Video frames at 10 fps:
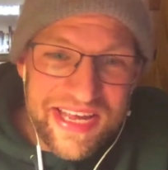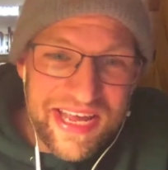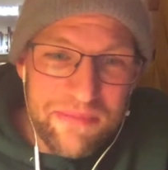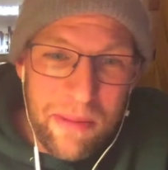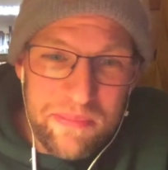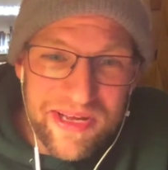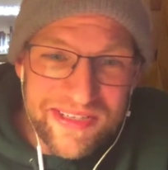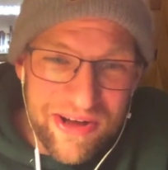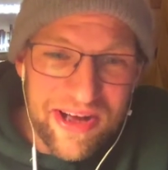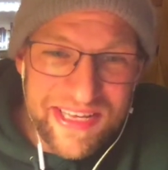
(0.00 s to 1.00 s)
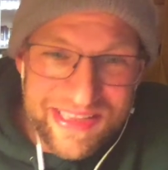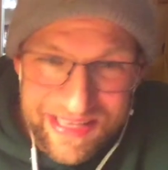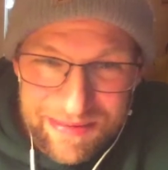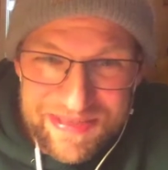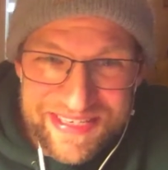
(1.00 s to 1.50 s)
and my big donkey
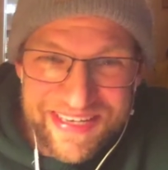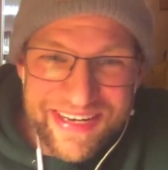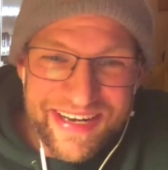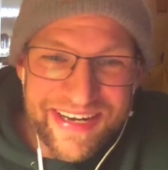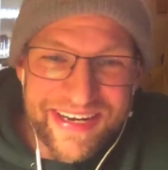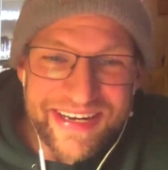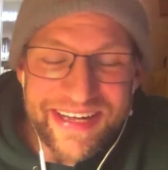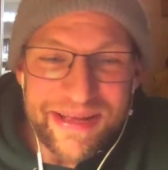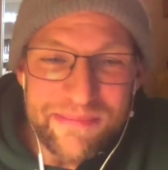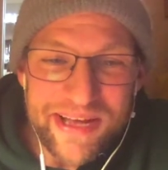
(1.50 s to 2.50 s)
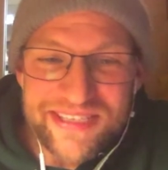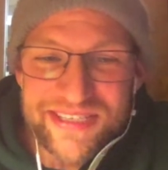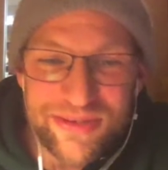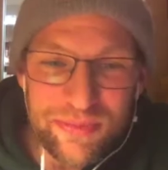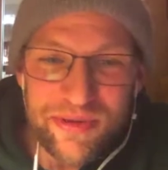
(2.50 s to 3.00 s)
lips and my
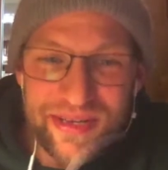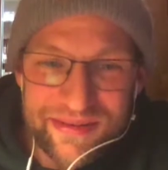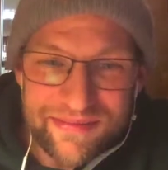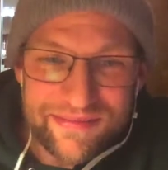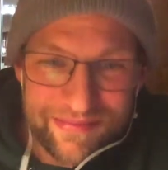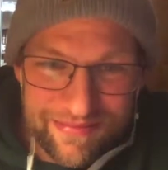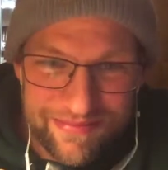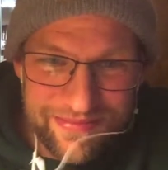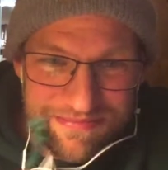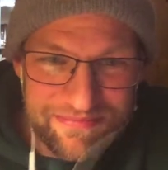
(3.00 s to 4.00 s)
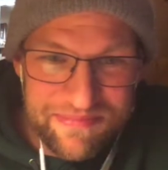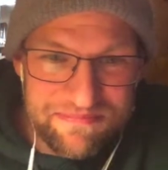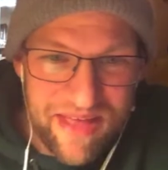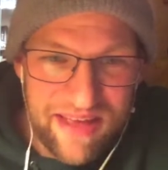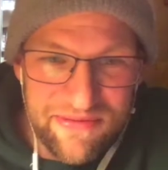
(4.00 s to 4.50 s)
stupid
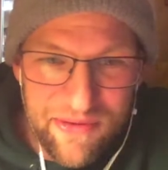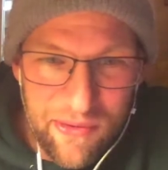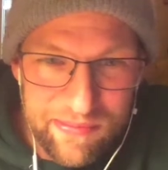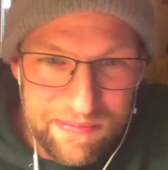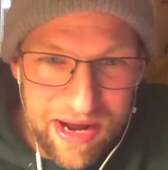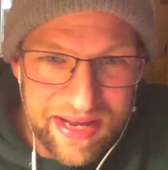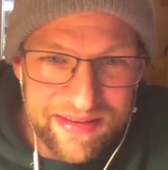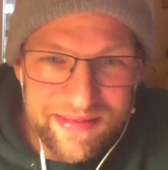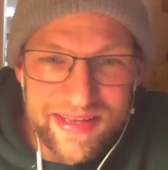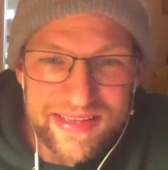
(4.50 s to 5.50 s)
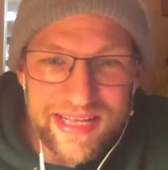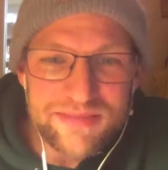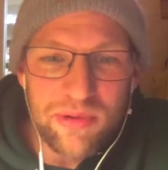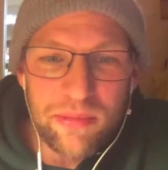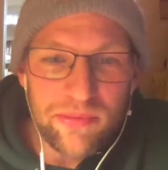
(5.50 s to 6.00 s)
headphone mic thing that's
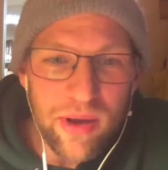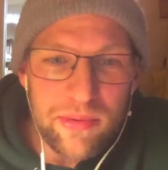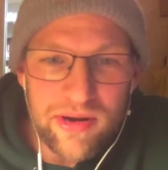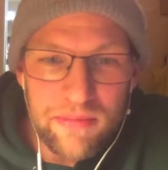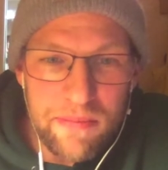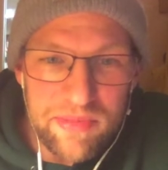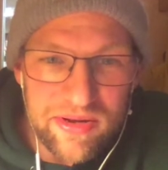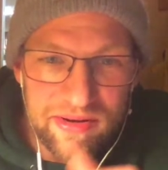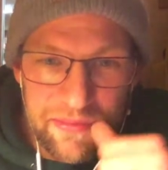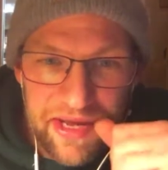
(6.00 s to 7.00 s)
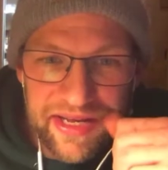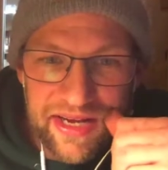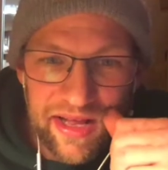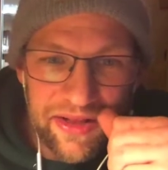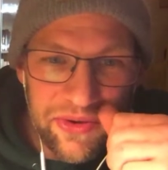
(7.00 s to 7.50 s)
probably rubbing on my beard and making
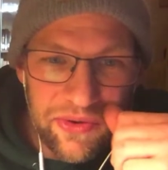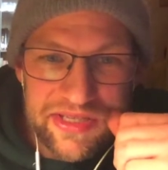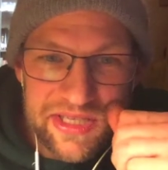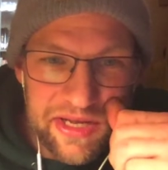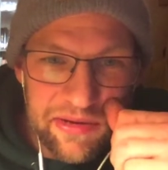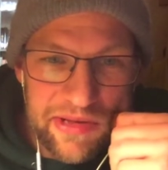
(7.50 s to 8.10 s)
hella noise in there.